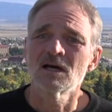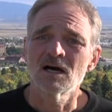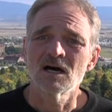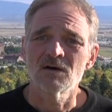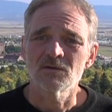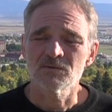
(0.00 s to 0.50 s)

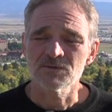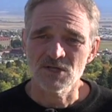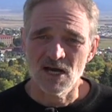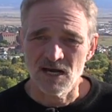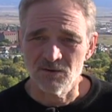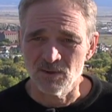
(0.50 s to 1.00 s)
Uh, there was
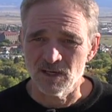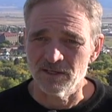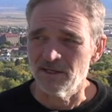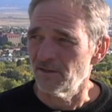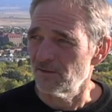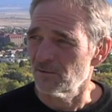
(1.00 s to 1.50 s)

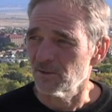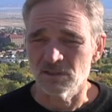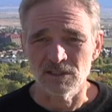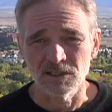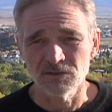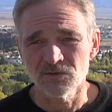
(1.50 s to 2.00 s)
hierarchy, there were
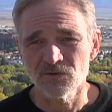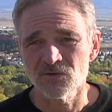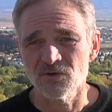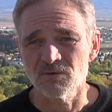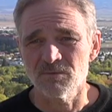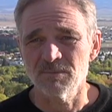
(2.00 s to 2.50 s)
leaders,
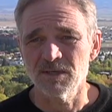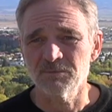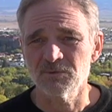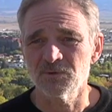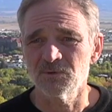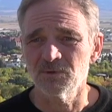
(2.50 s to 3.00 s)
there were
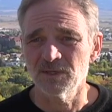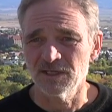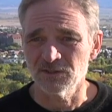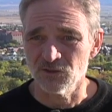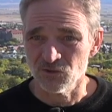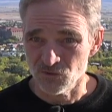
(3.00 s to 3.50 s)
people who were
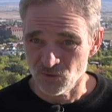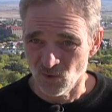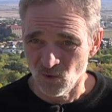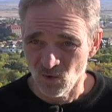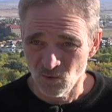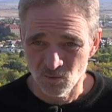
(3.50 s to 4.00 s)
in
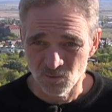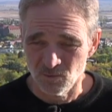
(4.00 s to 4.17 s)
control,